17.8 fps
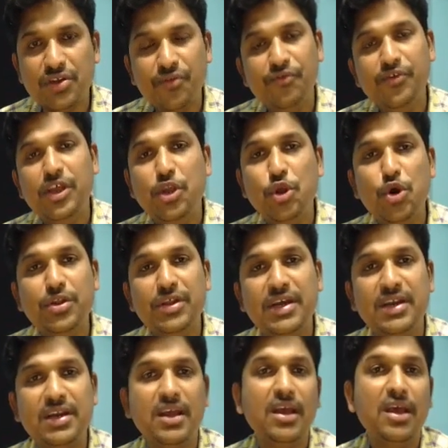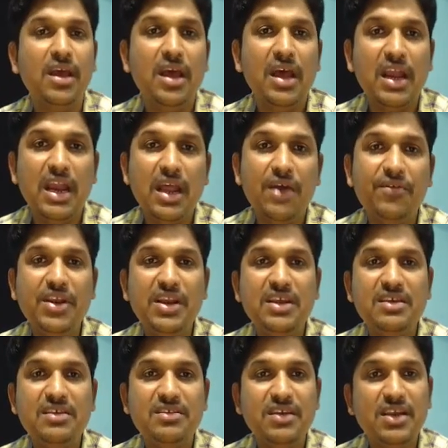We know that 11
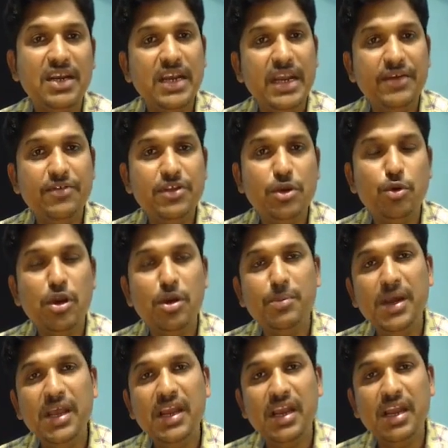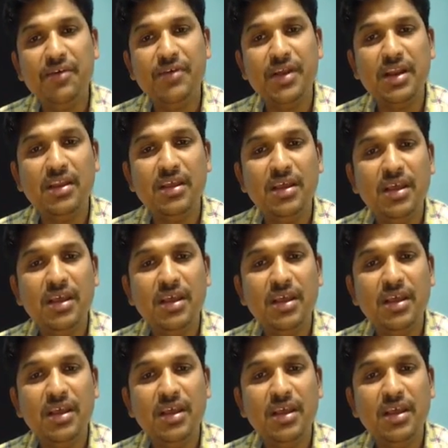is divisible by 11.